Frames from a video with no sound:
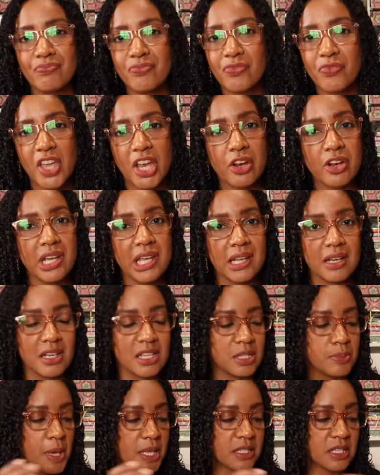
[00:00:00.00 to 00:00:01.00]
very
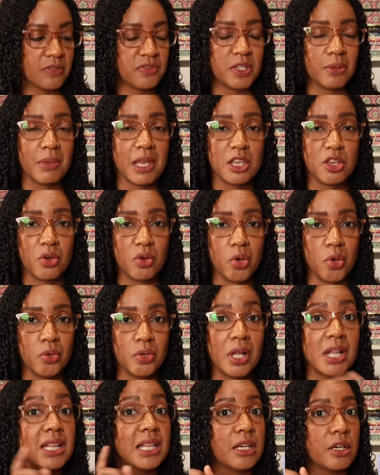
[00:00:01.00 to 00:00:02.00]
inexpensive to make your
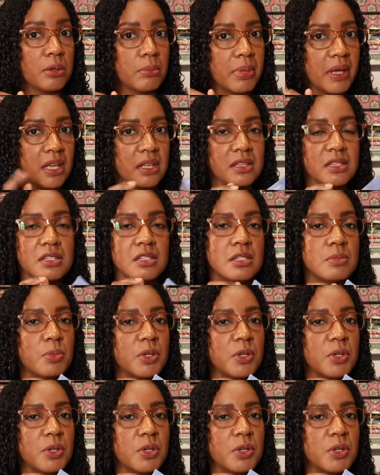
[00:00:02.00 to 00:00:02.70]
own clear buttons.